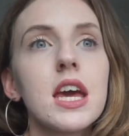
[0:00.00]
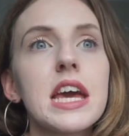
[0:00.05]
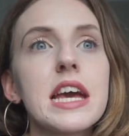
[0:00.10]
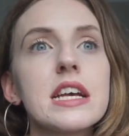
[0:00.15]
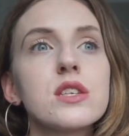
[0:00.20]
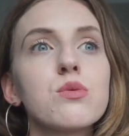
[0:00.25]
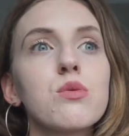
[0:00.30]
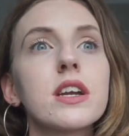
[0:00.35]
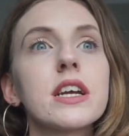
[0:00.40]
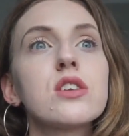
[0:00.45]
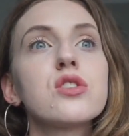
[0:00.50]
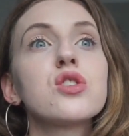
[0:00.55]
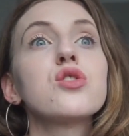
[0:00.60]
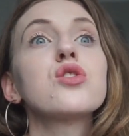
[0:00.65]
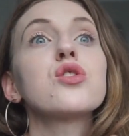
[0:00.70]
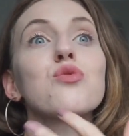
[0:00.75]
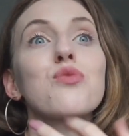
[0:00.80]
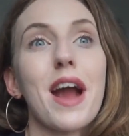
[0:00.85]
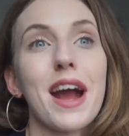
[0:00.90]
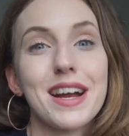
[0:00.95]
is wanting to
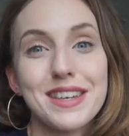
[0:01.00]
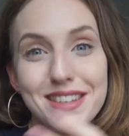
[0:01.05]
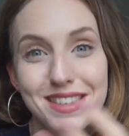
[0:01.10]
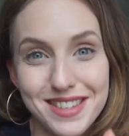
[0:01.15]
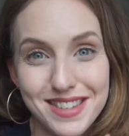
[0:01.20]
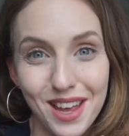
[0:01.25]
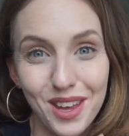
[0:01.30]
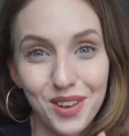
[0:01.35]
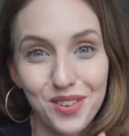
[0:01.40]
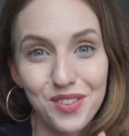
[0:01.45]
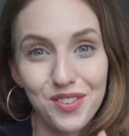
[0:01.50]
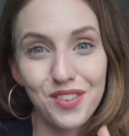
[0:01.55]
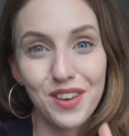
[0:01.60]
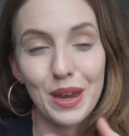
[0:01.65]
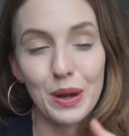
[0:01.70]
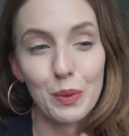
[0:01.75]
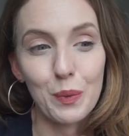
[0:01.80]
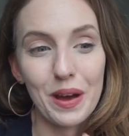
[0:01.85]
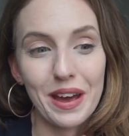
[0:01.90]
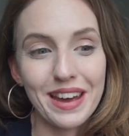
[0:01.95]
direct itself
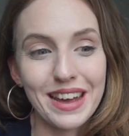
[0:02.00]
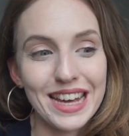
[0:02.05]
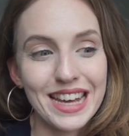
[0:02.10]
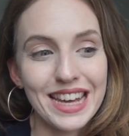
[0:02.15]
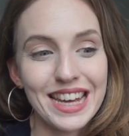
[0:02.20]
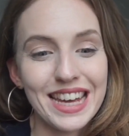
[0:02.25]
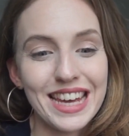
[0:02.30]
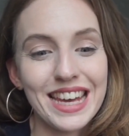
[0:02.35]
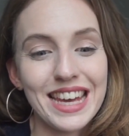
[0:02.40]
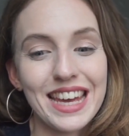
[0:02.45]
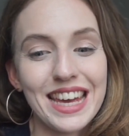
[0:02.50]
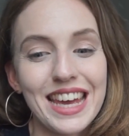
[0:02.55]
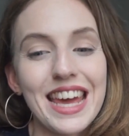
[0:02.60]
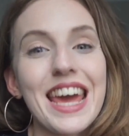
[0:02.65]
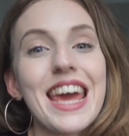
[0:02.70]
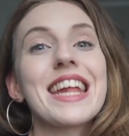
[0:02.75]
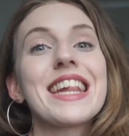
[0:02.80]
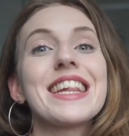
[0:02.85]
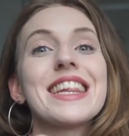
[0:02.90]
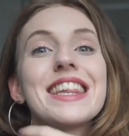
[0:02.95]
in a way
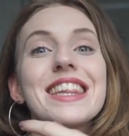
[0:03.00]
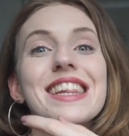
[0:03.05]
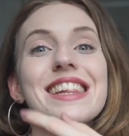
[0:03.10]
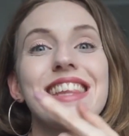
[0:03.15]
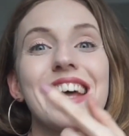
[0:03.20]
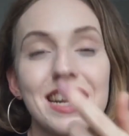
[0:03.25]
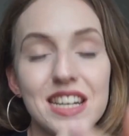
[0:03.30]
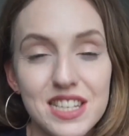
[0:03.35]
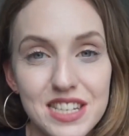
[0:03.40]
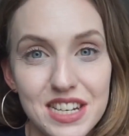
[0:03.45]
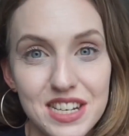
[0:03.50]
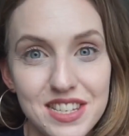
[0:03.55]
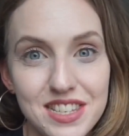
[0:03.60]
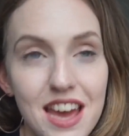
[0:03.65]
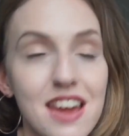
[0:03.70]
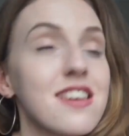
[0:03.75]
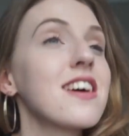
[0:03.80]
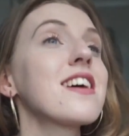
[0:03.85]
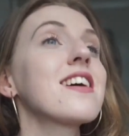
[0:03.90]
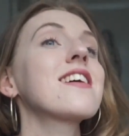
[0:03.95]
in that stage
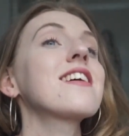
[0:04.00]
set,